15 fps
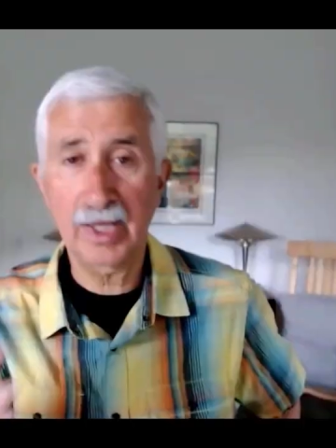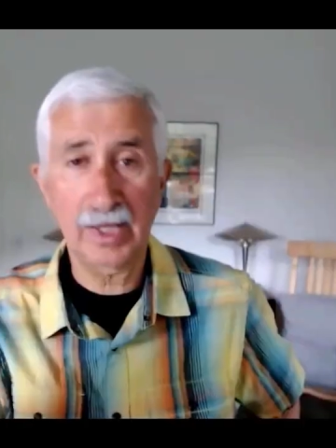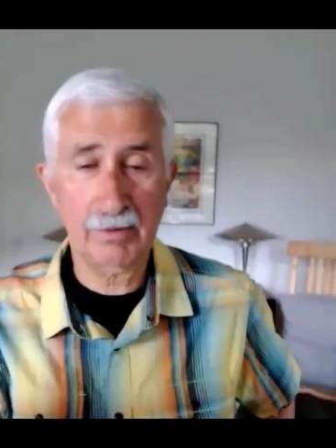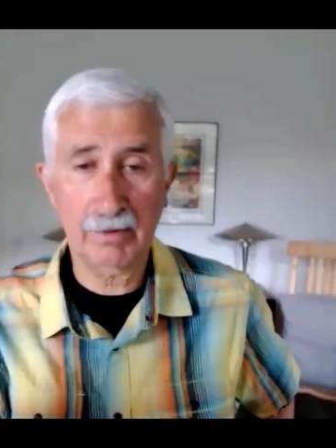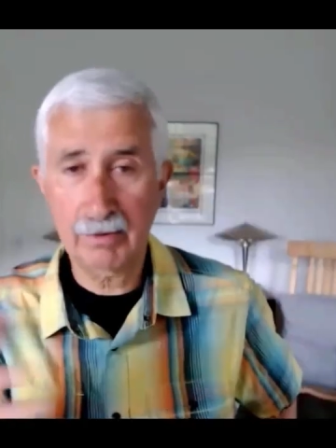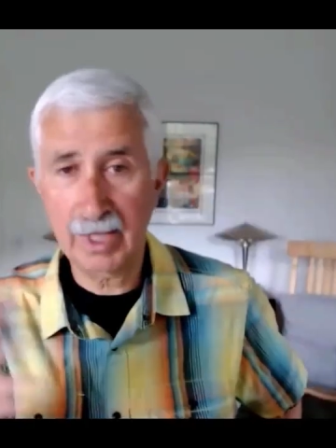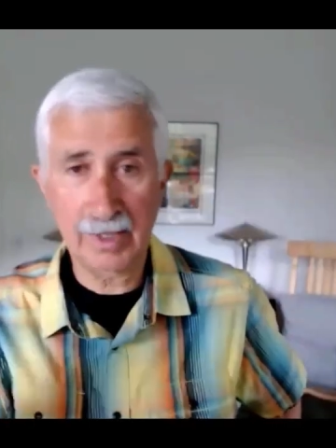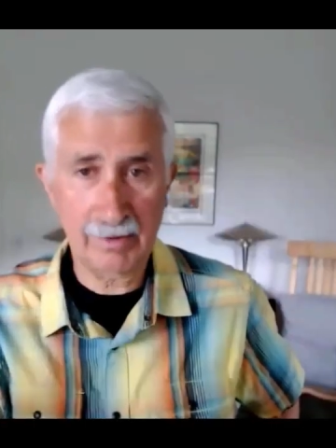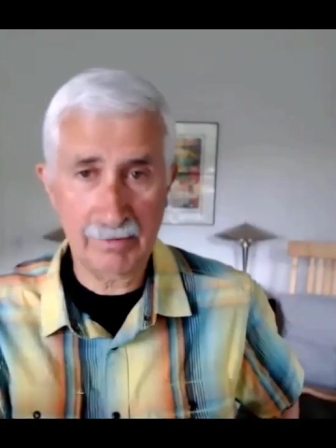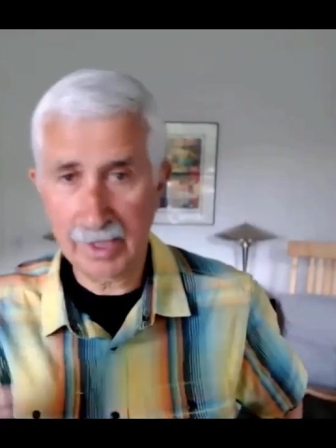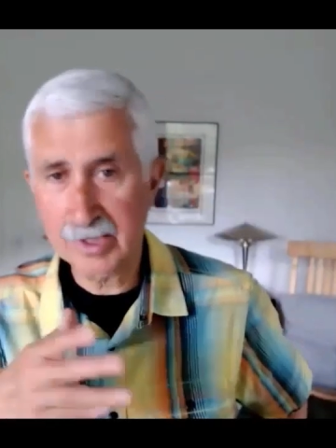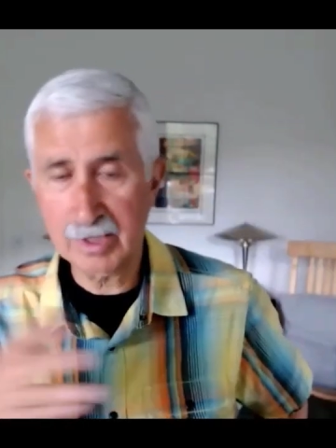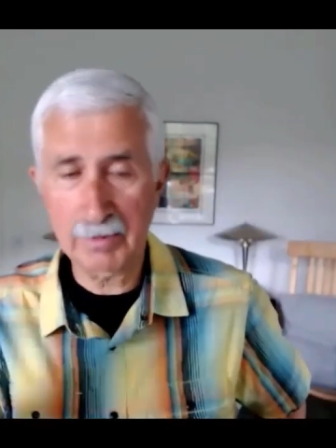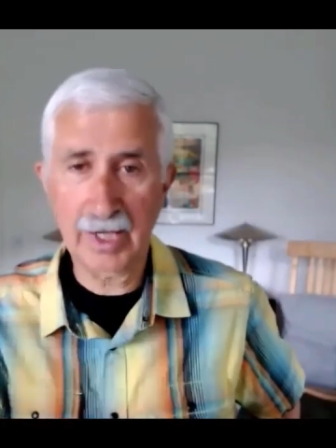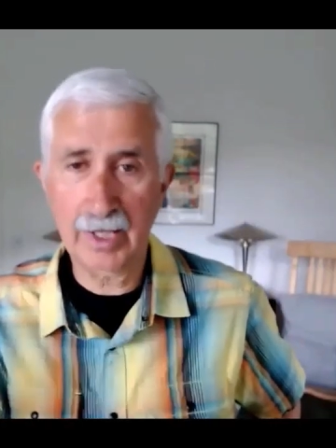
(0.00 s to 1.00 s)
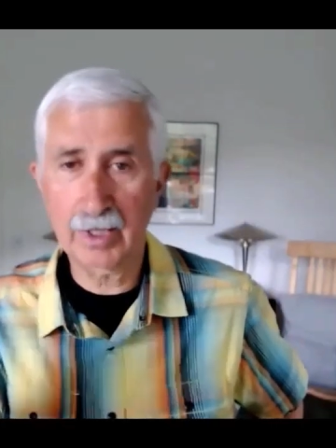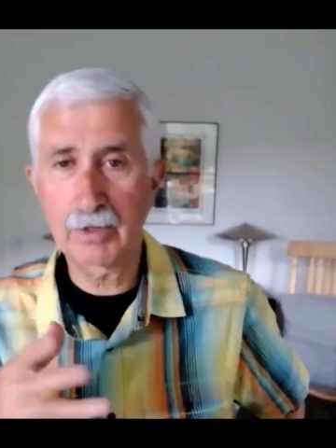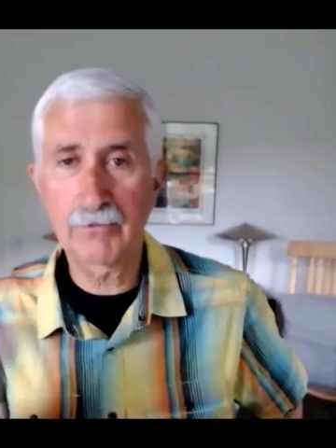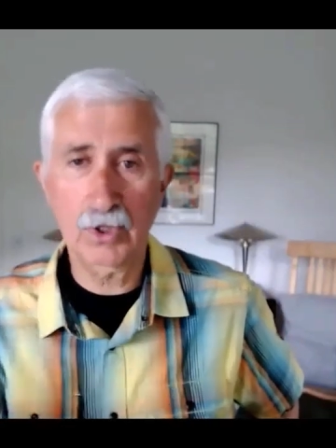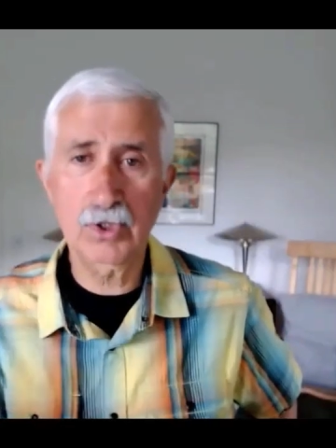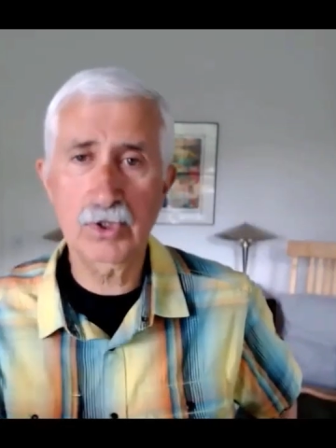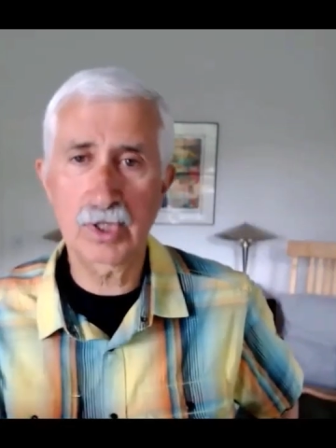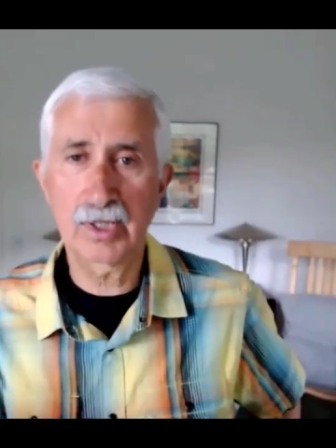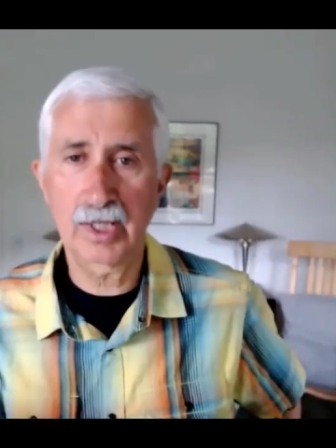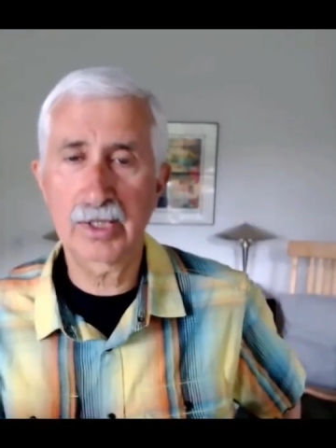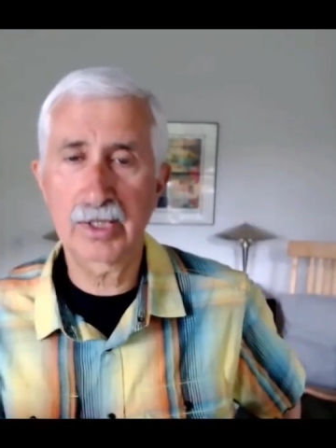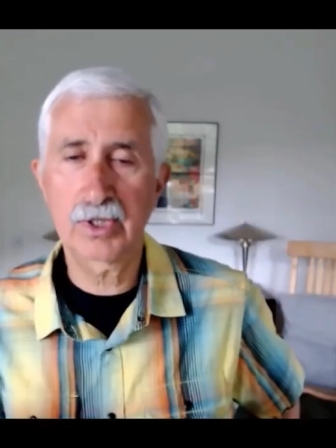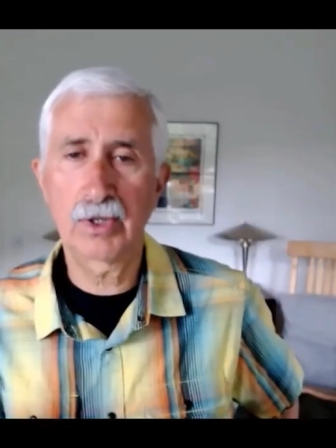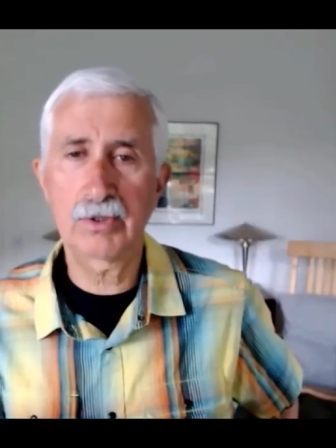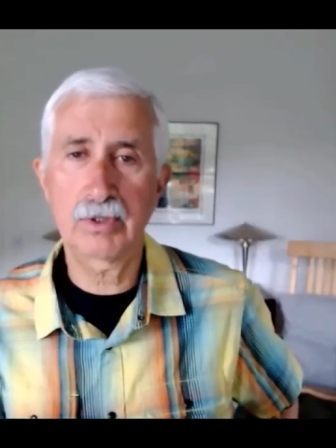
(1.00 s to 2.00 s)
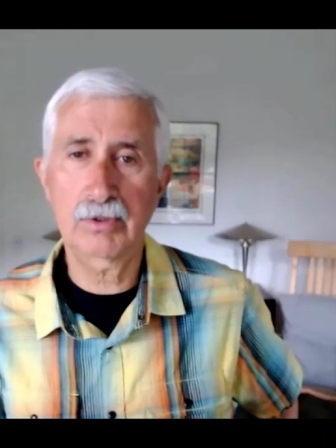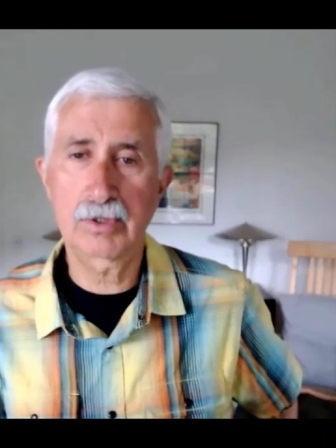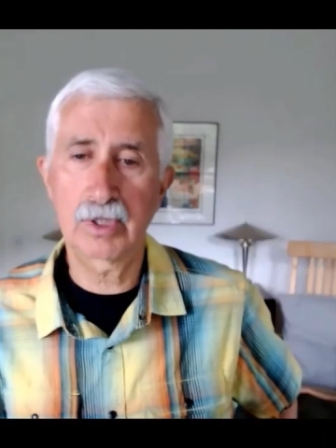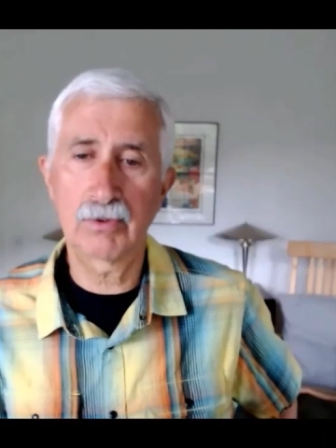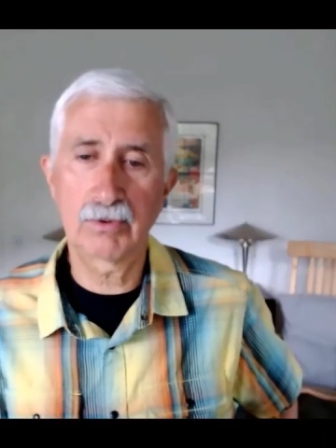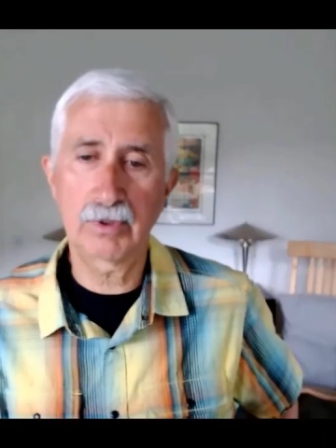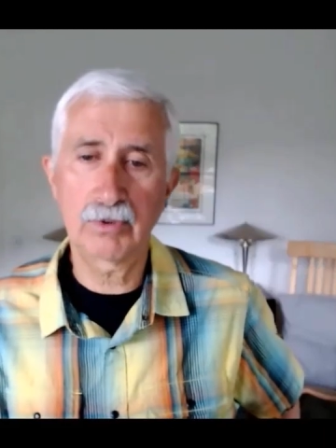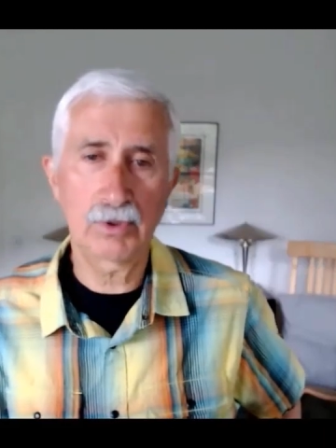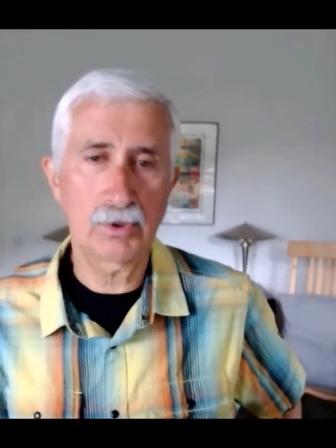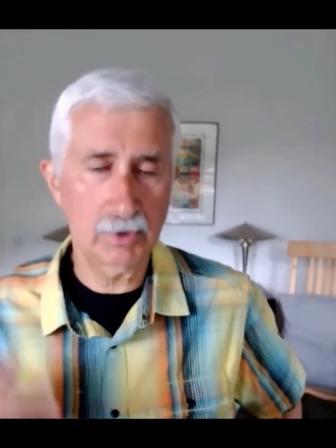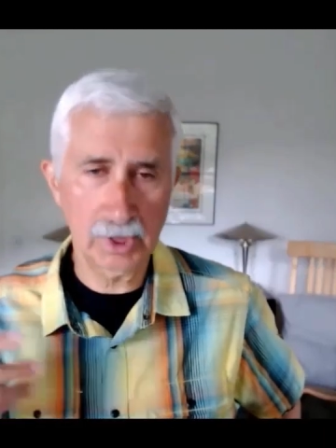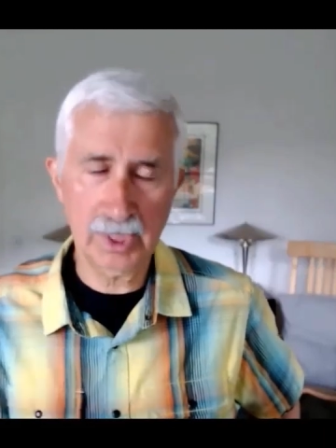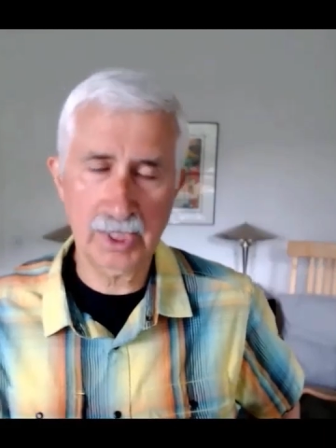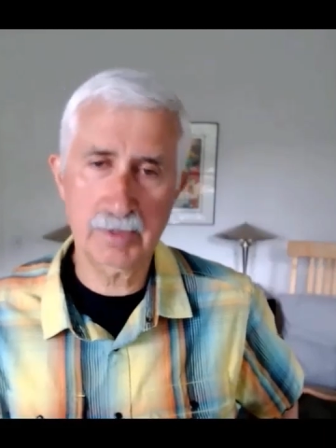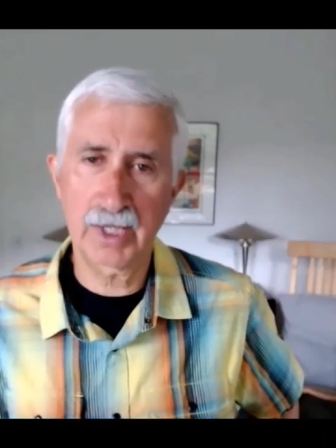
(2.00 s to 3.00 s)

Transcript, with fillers: that that enzymatic conversion that I showed you. So you, you release